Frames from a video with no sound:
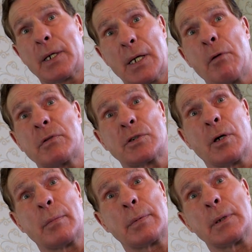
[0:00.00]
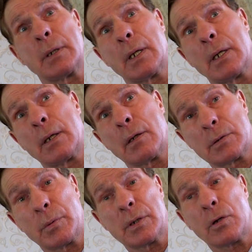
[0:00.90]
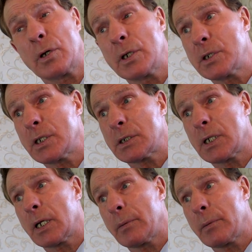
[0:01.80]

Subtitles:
elf shop, and I asked whether they got any ginseng.